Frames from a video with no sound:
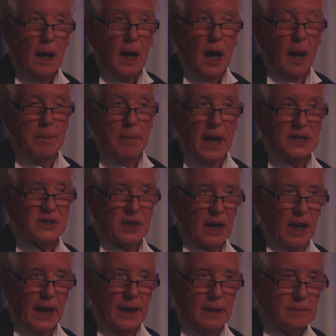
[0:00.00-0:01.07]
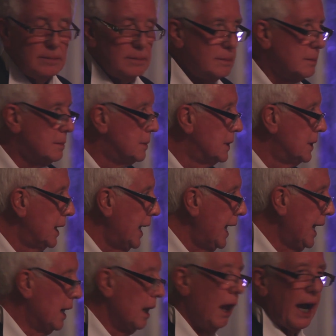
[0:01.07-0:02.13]
Amazingly,
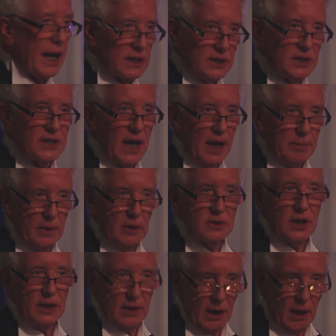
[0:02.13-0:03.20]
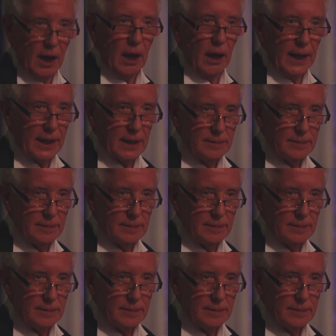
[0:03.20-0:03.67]
he likes the same music that I like.